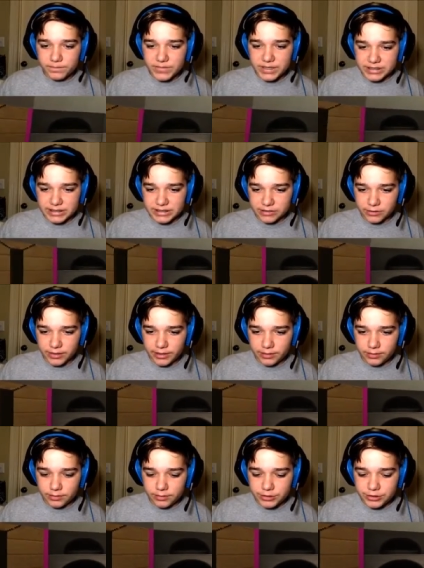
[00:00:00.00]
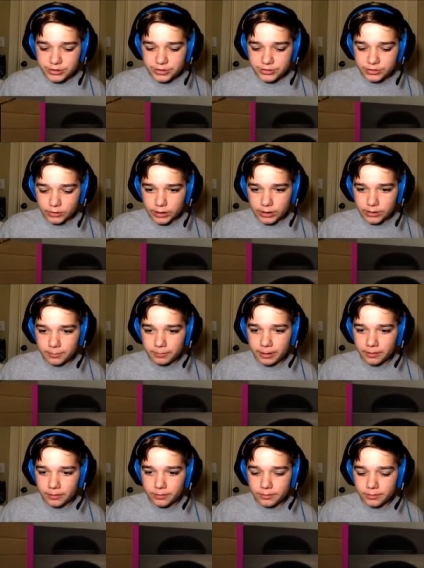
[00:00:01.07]
This is green. Shh, don't tell
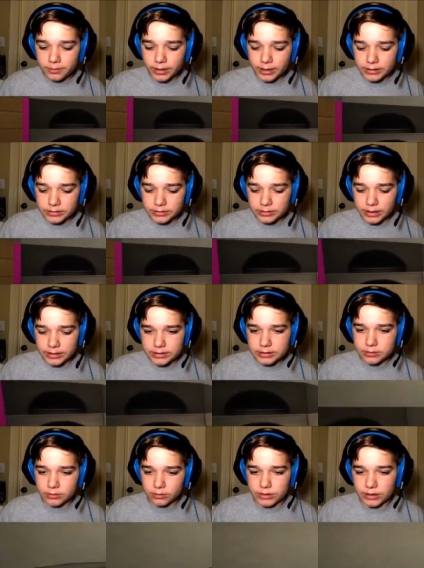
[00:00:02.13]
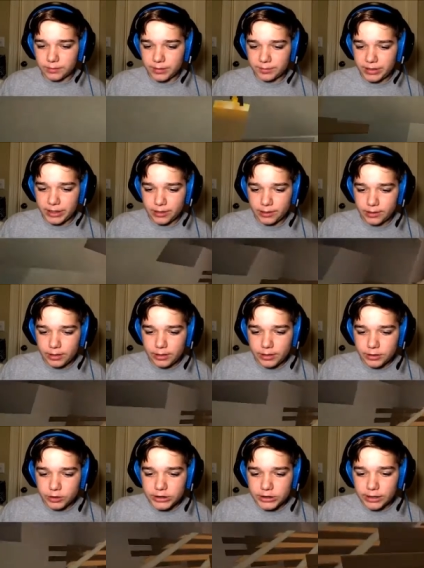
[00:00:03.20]
Guys, guys, don't tell him I'm here.
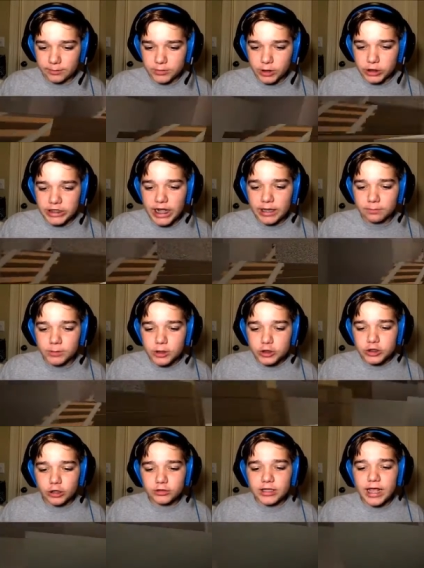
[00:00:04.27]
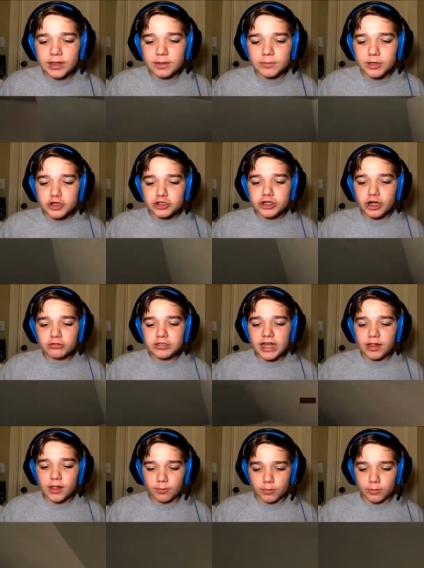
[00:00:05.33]
Don't tell him, don't tell him, don't tell him, don't tell him!